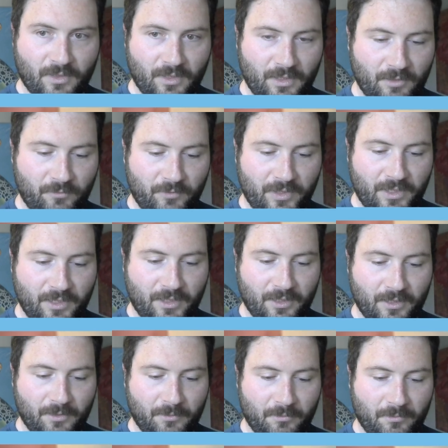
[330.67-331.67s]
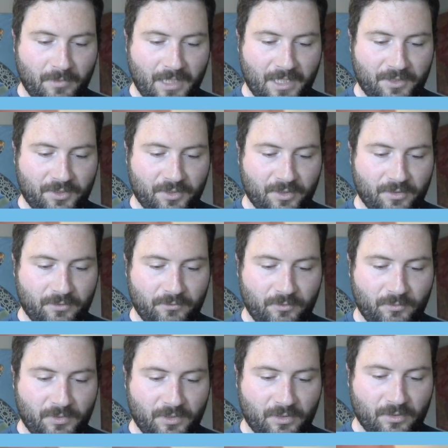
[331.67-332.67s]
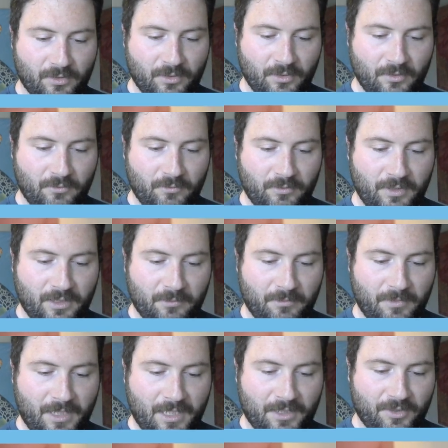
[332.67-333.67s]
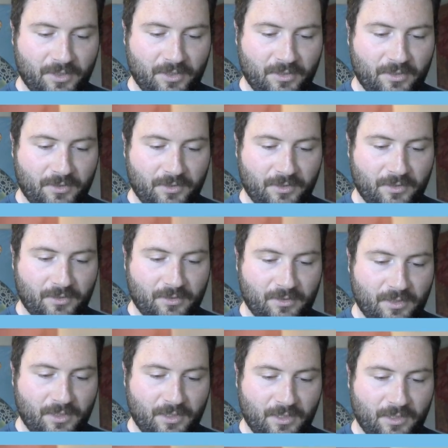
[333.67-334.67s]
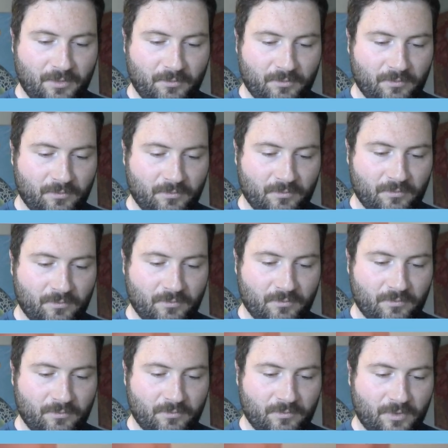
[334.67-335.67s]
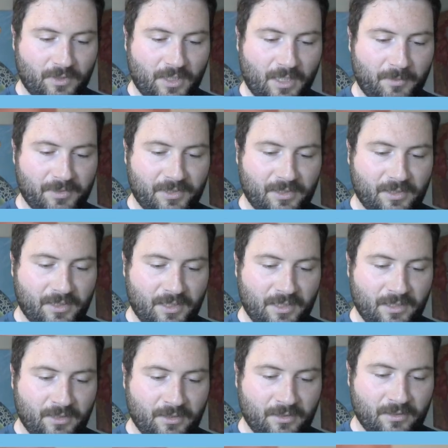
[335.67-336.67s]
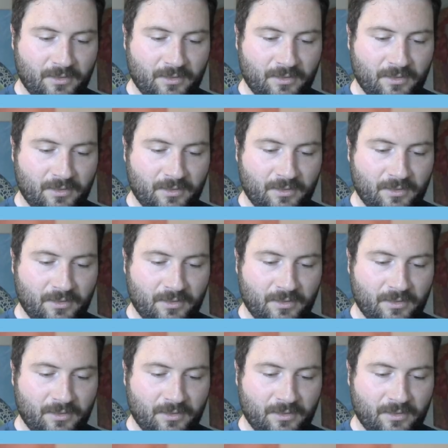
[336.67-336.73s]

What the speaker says: and we can match, oops, we can match it on the opposite side.